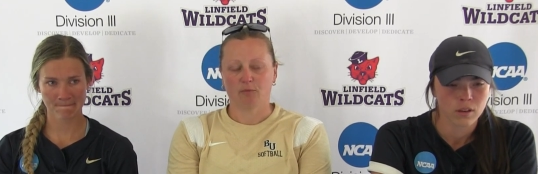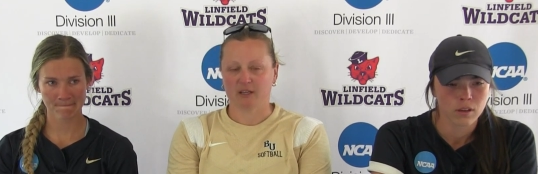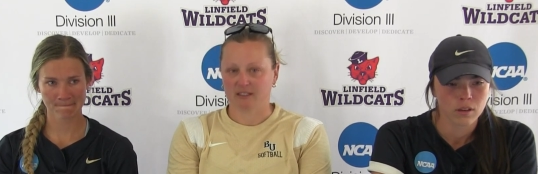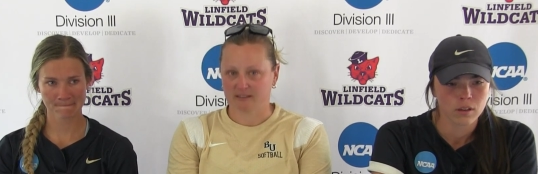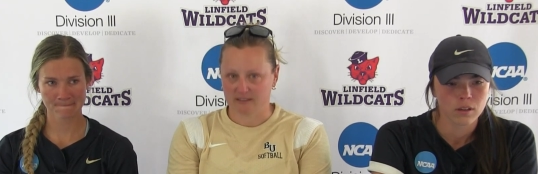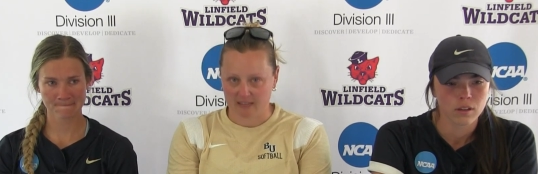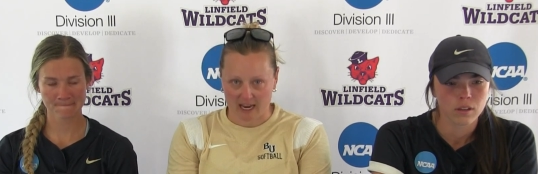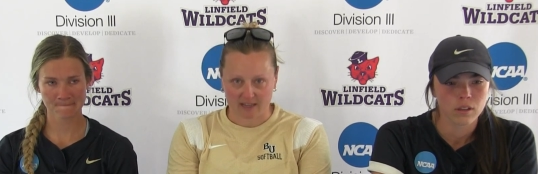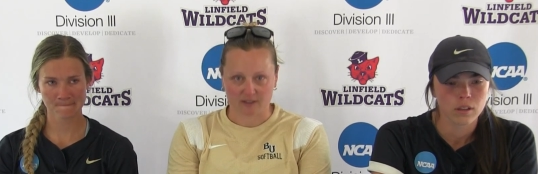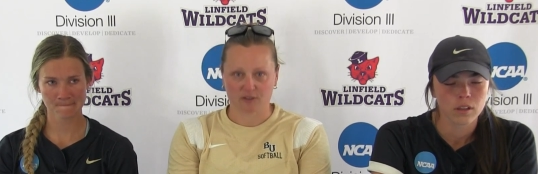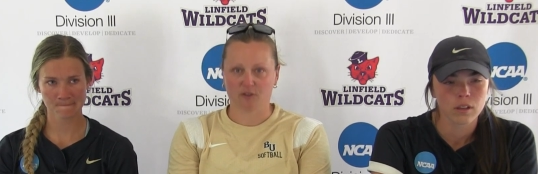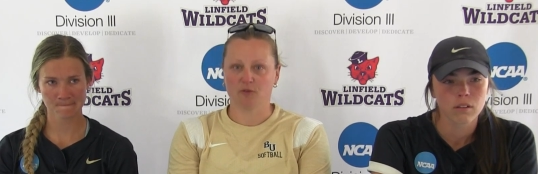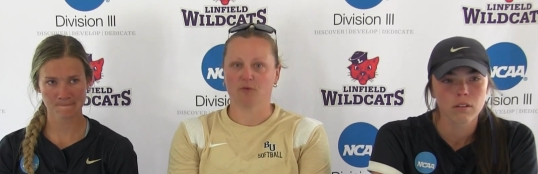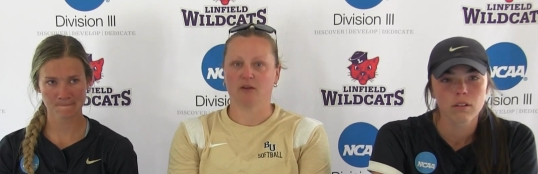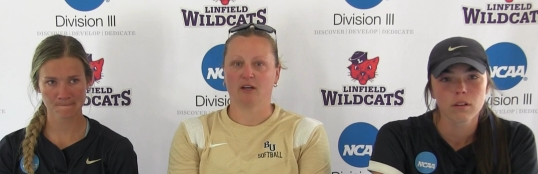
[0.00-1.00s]
Speaker 1: be
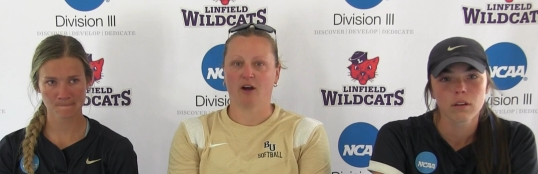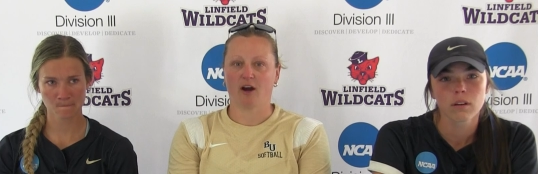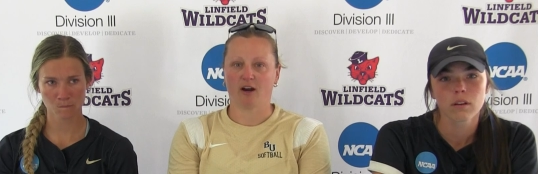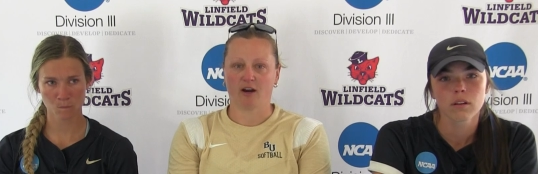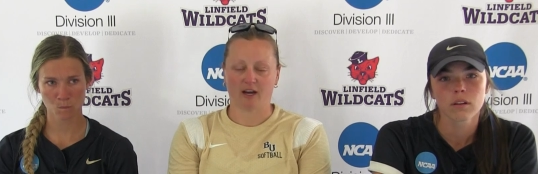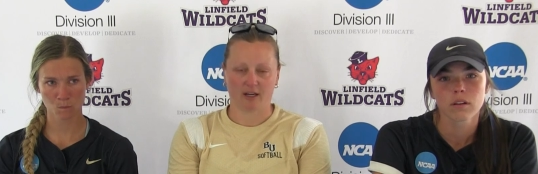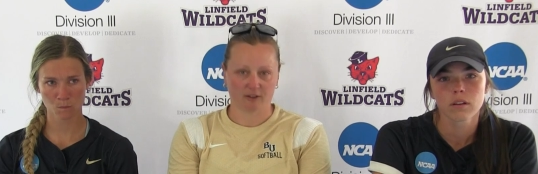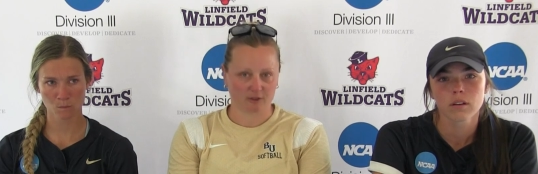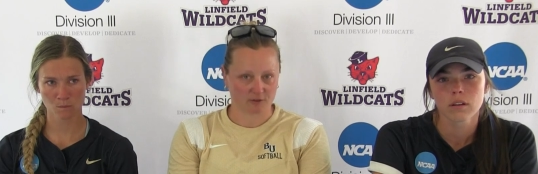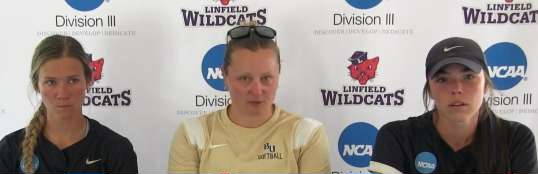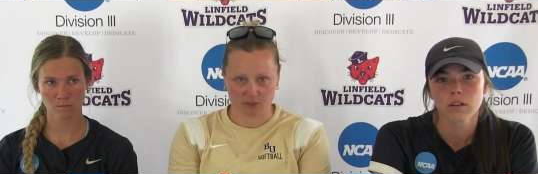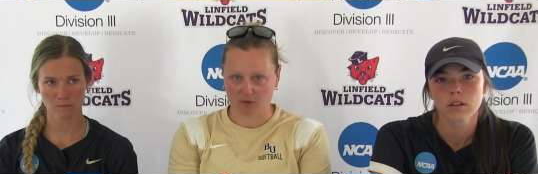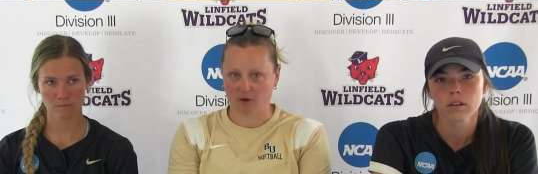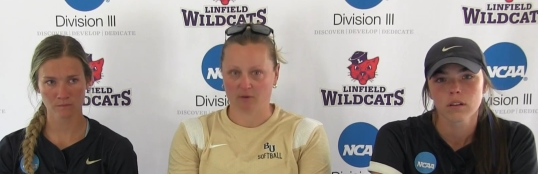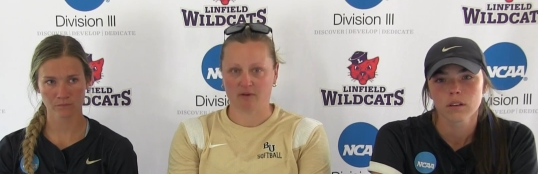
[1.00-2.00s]
exactly who we are and
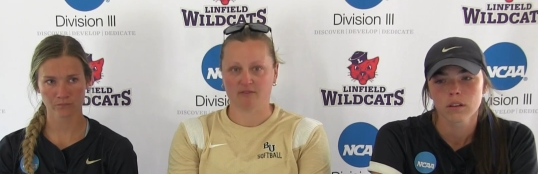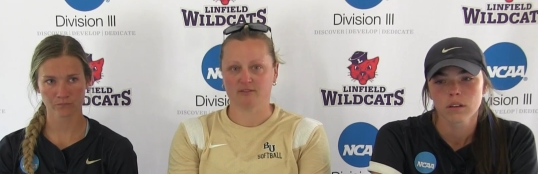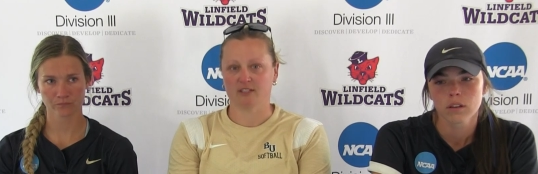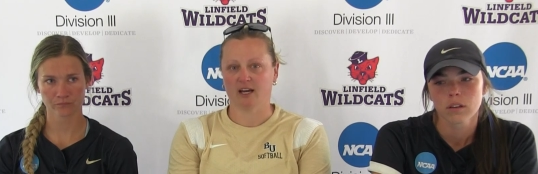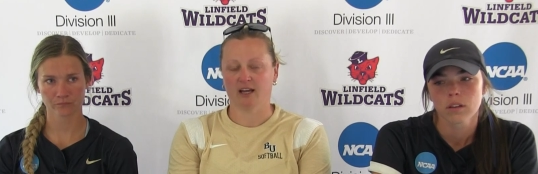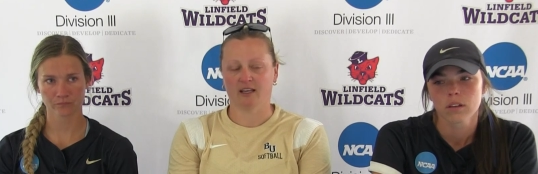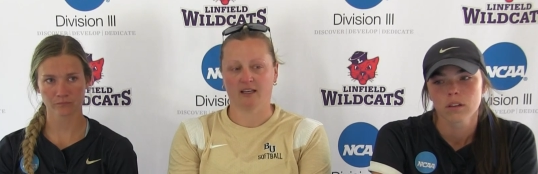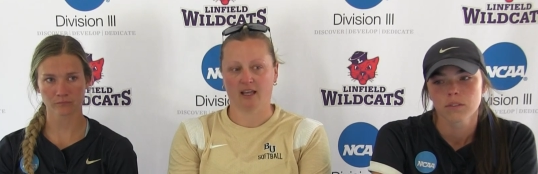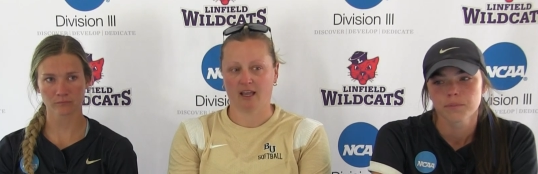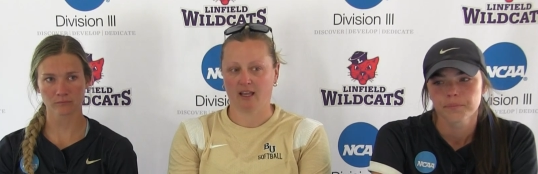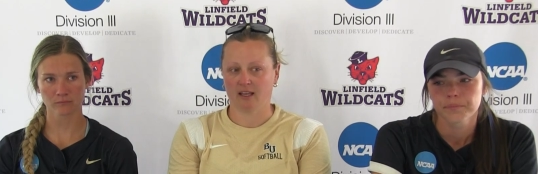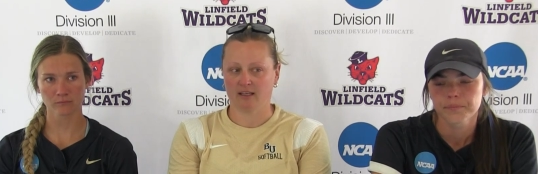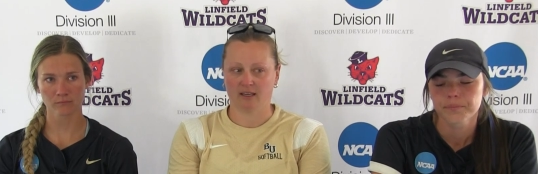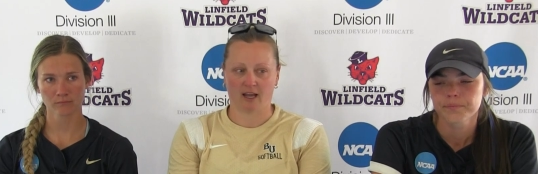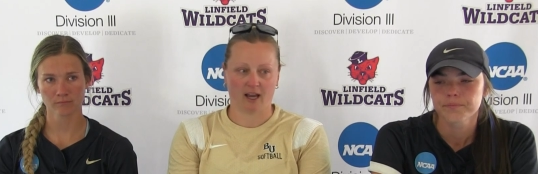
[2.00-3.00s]
do what we've done.
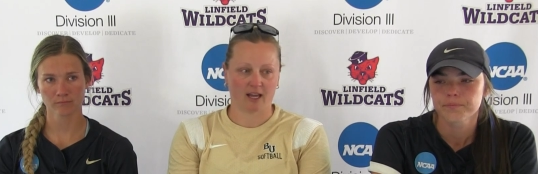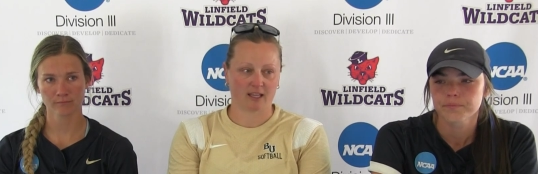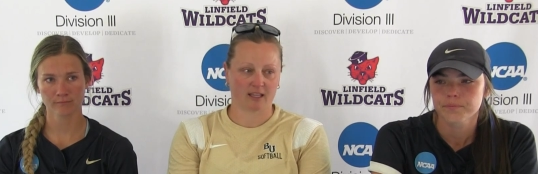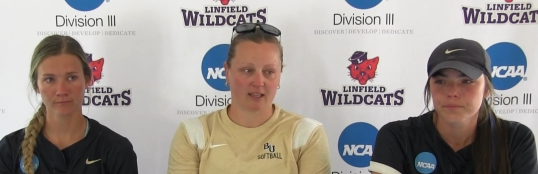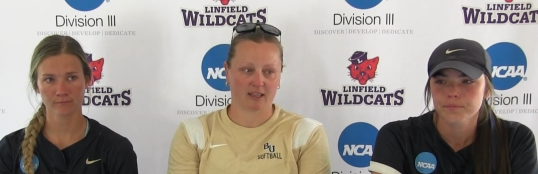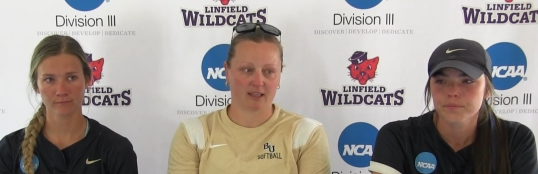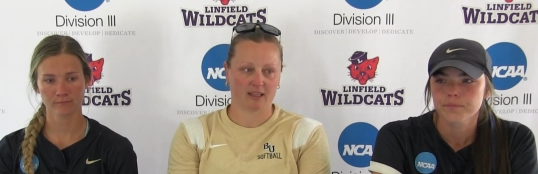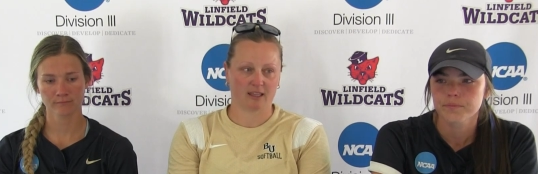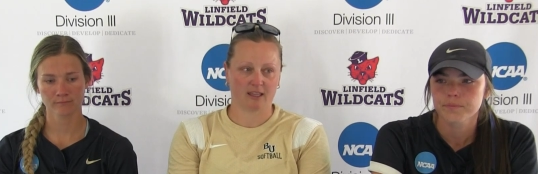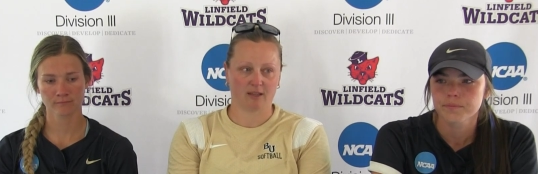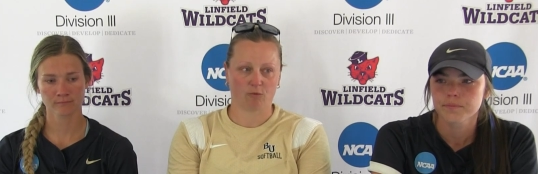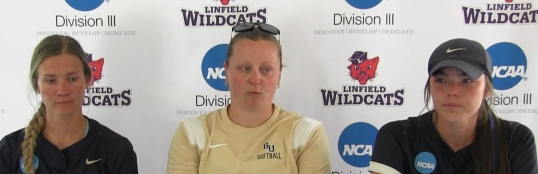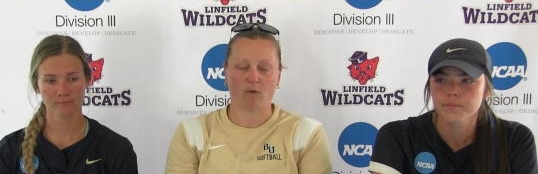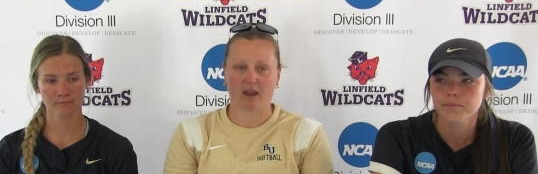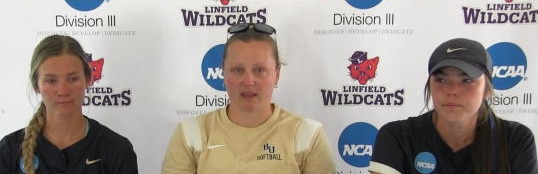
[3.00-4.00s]
And I,
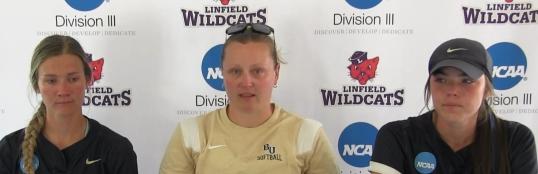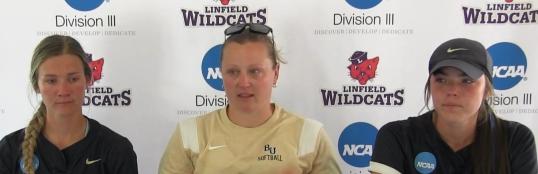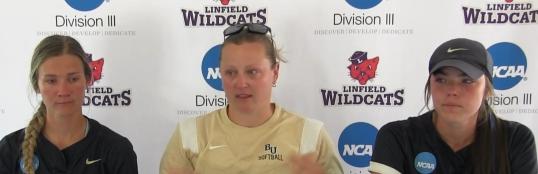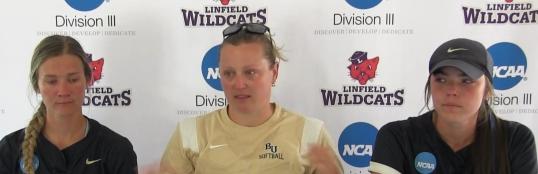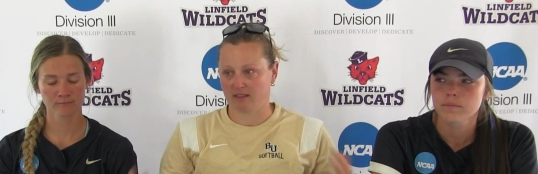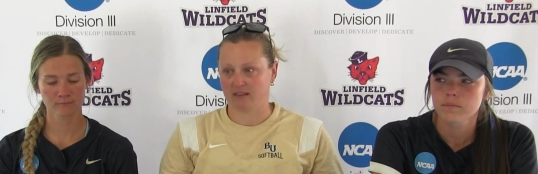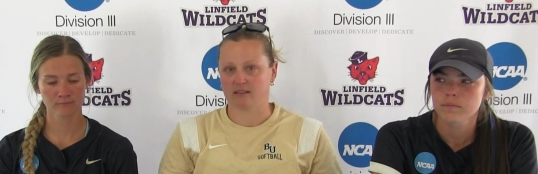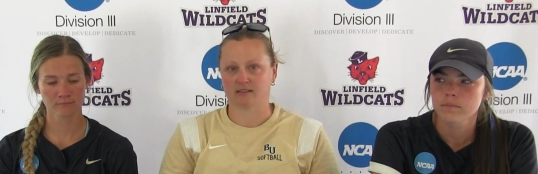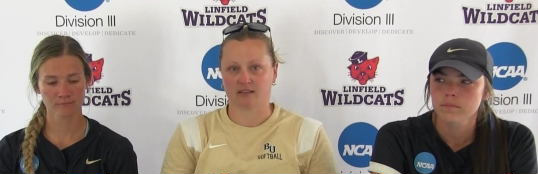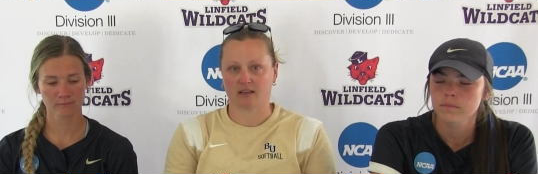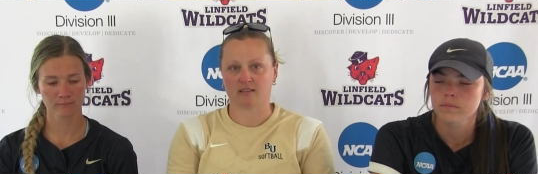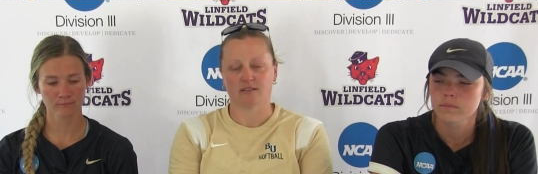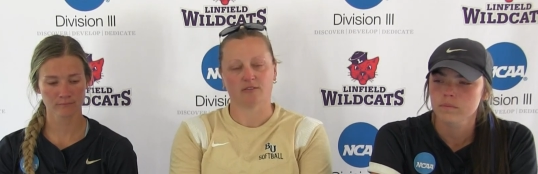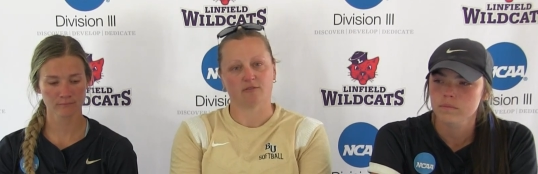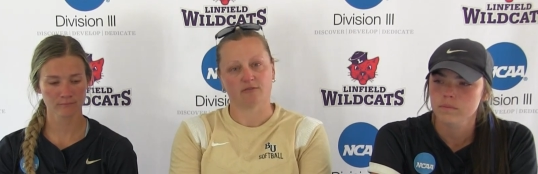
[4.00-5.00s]
the way that these
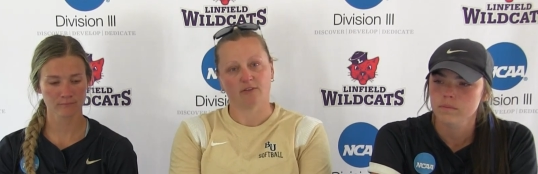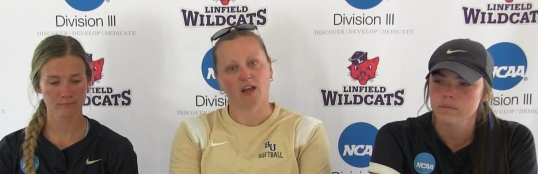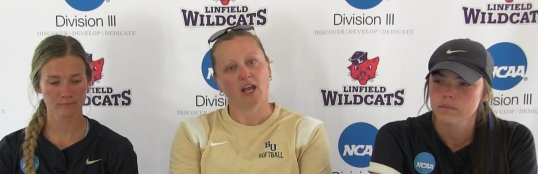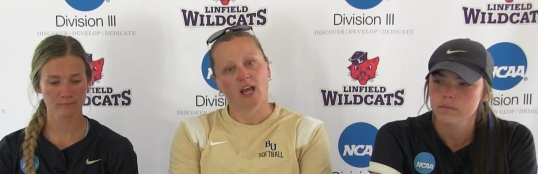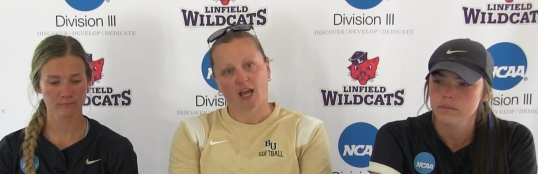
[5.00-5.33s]
guys have